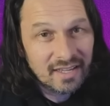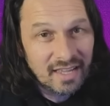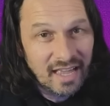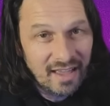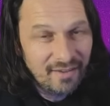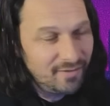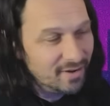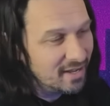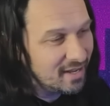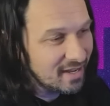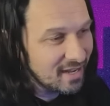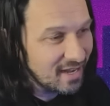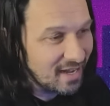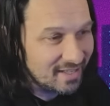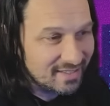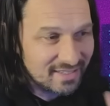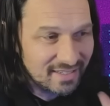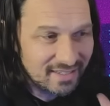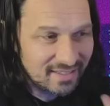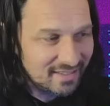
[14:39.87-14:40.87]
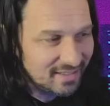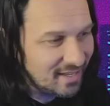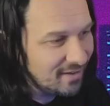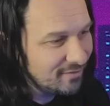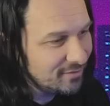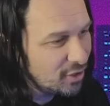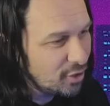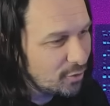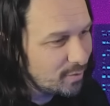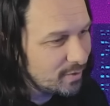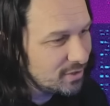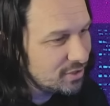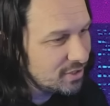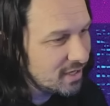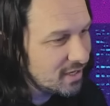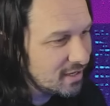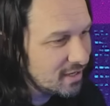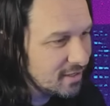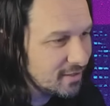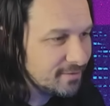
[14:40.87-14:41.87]
NVIDIA cards loved
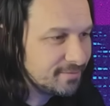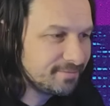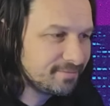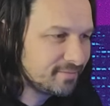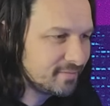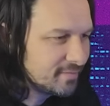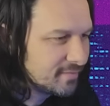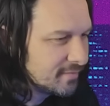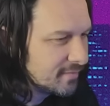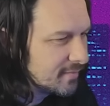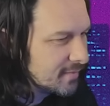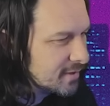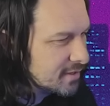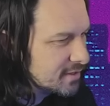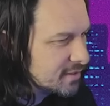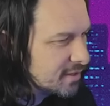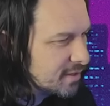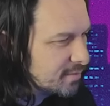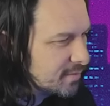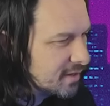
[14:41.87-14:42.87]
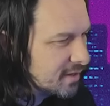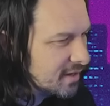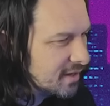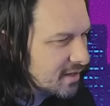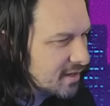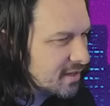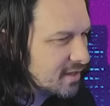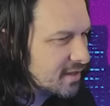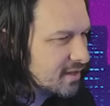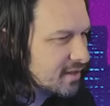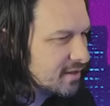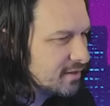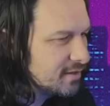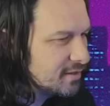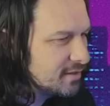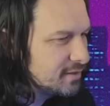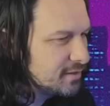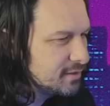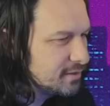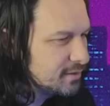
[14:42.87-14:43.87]
OpenGL. So I'm gonna
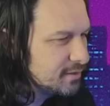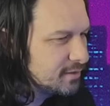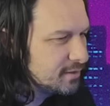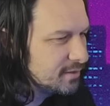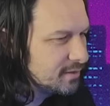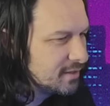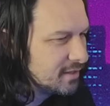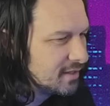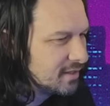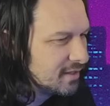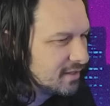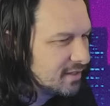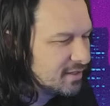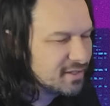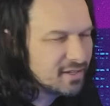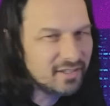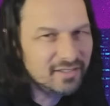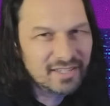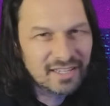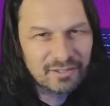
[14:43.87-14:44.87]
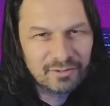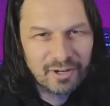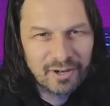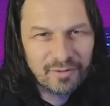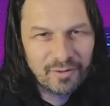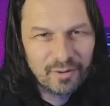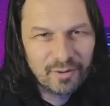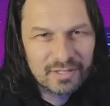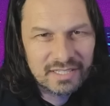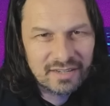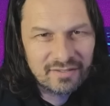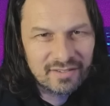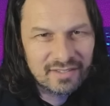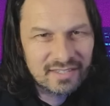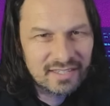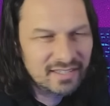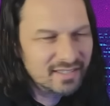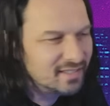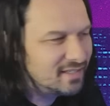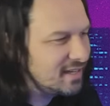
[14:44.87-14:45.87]
go, let's go
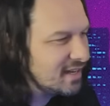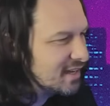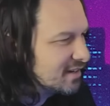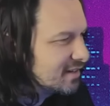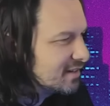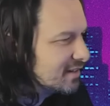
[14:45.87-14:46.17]
1024-768.